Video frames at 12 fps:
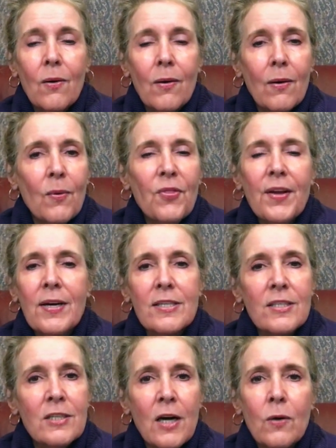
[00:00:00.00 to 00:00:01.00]
within a
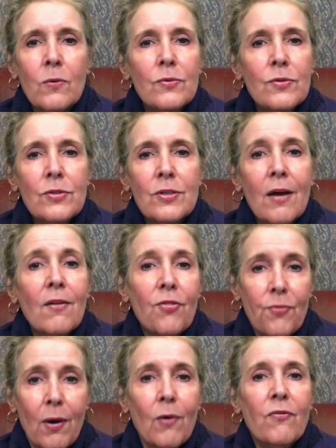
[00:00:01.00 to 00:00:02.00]
stone's
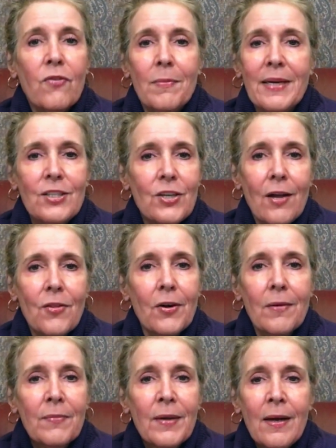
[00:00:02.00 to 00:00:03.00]
throw from each
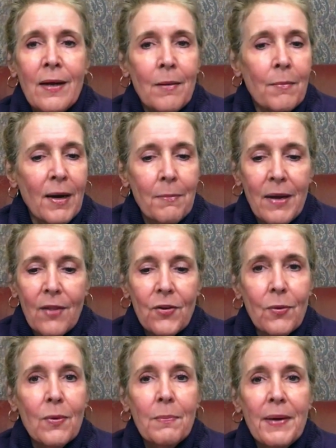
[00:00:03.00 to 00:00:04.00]
other. My
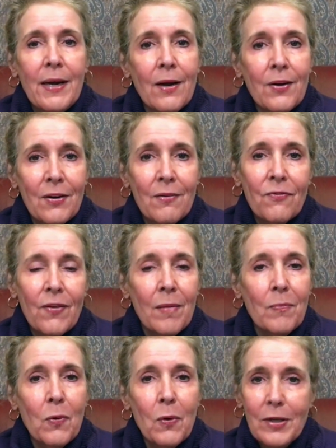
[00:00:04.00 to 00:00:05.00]
mother would be on her front
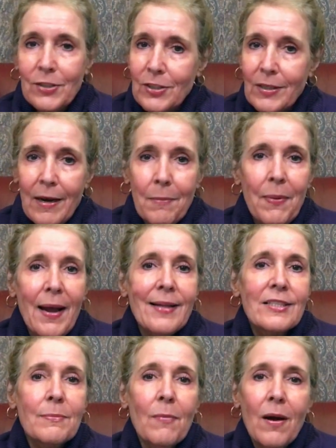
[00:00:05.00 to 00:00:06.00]
porch, and
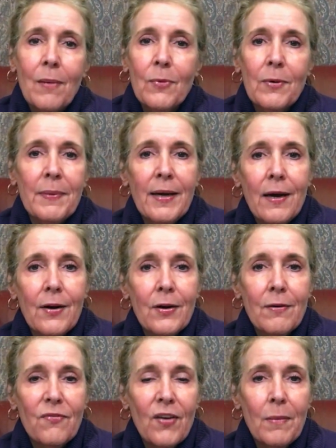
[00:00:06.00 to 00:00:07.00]
Pat's mom would be on
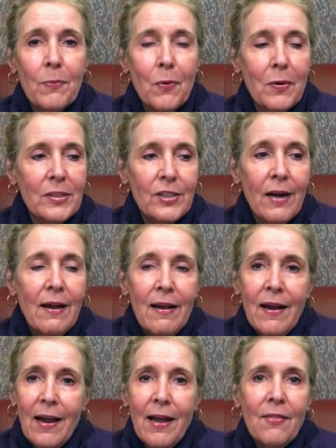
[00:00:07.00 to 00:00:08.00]
her front porch,
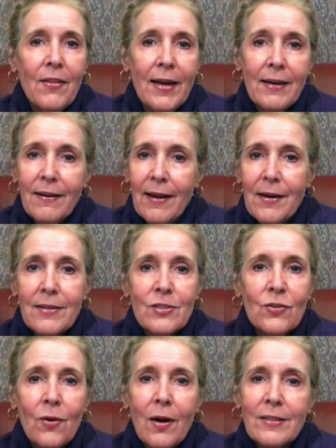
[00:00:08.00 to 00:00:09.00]
and they'd let us
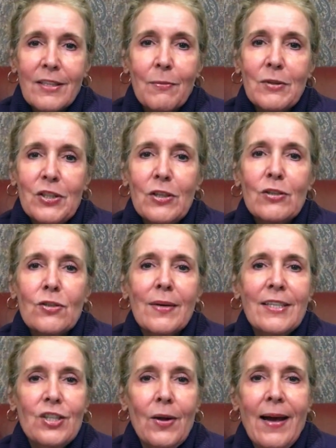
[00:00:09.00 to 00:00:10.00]
cross. There were two
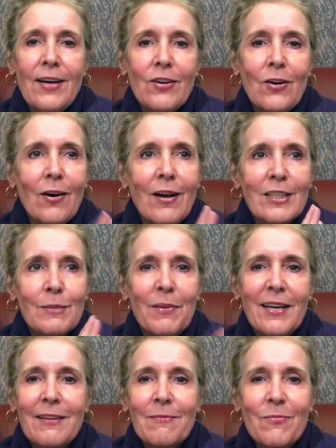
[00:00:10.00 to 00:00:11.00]
streets you had to cross,
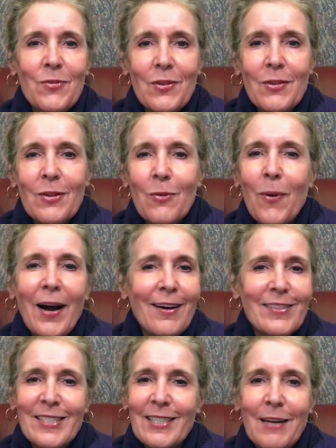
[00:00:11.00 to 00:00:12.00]
but the way
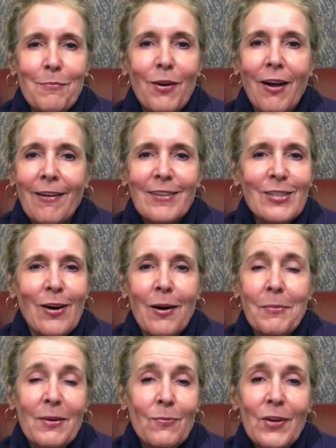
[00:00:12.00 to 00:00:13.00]
our city blocks are, I
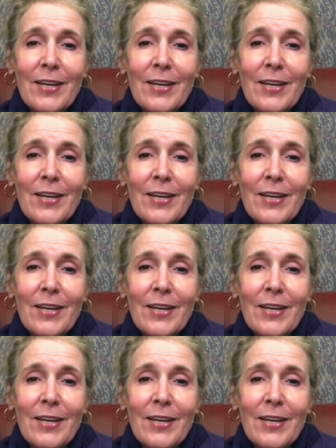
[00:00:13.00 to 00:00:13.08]
mean, we